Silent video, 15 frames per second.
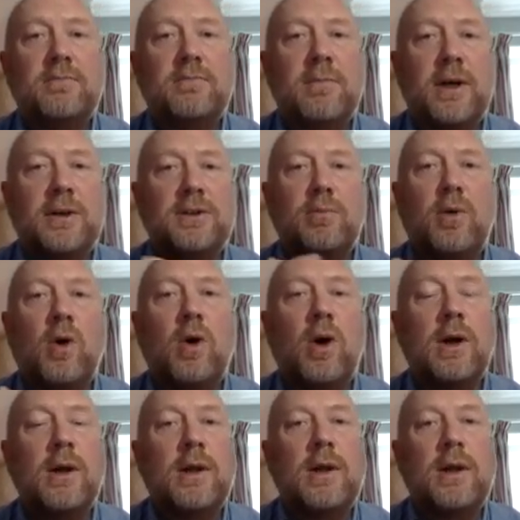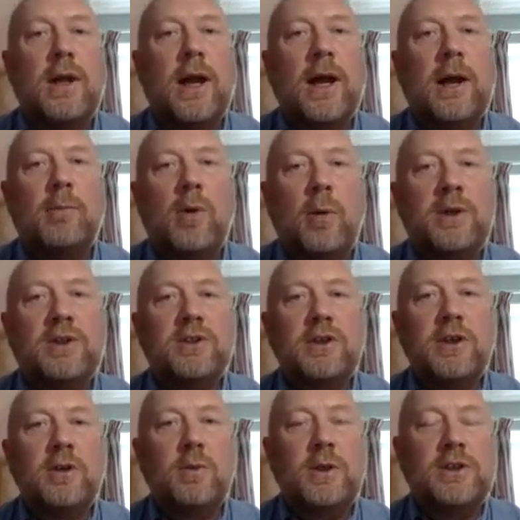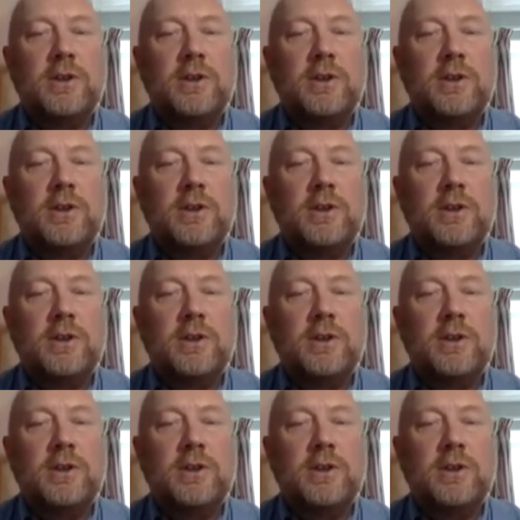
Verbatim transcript: much more um, what we should do.